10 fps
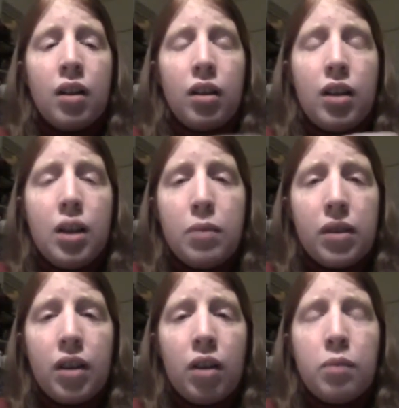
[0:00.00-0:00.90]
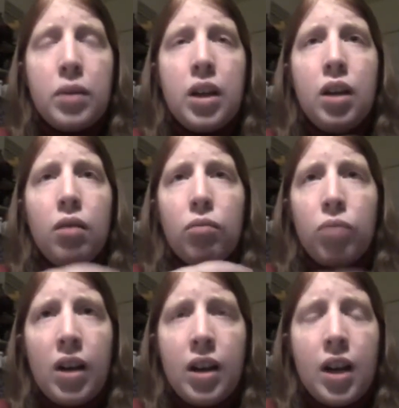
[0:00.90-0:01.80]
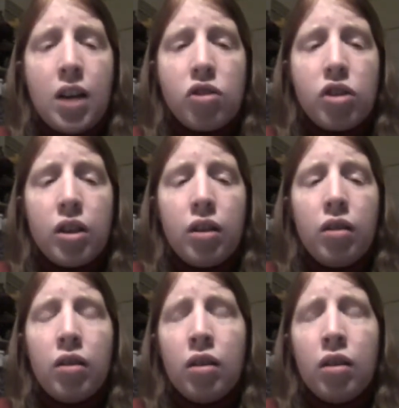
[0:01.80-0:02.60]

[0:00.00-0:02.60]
chemotherapy, radiation,